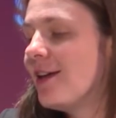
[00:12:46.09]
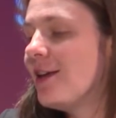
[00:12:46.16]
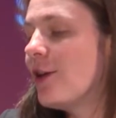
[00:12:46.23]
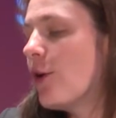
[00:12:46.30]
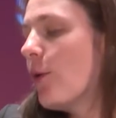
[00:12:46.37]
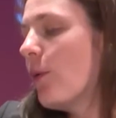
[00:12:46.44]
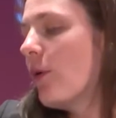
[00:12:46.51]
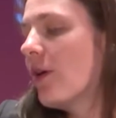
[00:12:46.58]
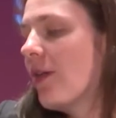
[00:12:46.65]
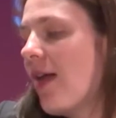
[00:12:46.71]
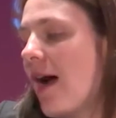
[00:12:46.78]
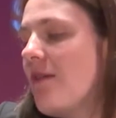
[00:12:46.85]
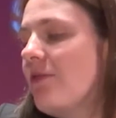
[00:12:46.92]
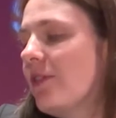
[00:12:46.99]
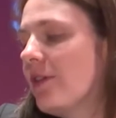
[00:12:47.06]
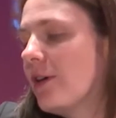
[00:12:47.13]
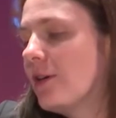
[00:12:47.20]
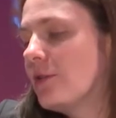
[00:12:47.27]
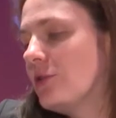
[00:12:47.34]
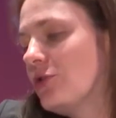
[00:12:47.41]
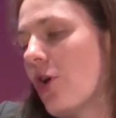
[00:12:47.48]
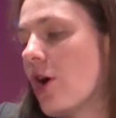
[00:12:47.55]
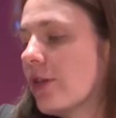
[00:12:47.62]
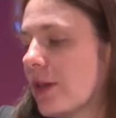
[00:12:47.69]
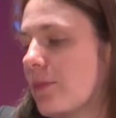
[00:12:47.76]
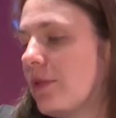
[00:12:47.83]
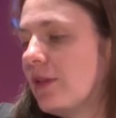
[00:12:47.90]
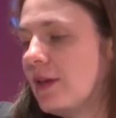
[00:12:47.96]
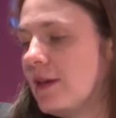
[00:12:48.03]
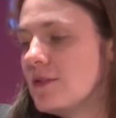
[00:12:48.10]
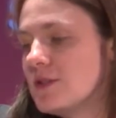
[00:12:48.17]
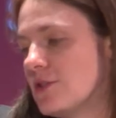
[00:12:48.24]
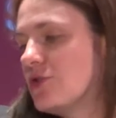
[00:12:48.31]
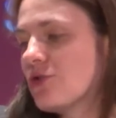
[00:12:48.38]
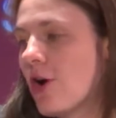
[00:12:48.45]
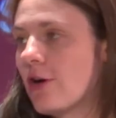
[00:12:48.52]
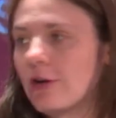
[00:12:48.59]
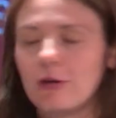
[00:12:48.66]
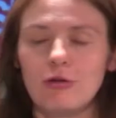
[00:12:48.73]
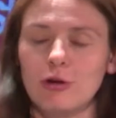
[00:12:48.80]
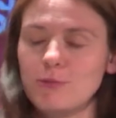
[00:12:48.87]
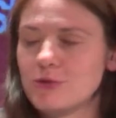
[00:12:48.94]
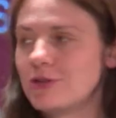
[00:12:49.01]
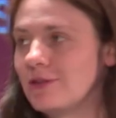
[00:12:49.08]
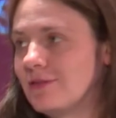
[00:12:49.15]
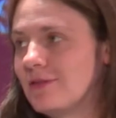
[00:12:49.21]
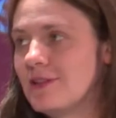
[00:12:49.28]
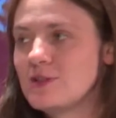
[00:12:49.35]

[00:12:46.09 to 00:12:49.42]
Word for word: You know, Cloudflare strongly believes in strong encryption.